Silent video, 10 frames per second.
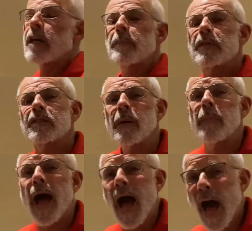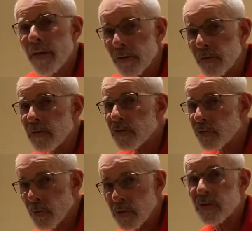to be some other
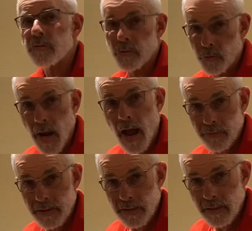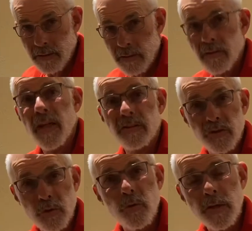source of gravity that's doing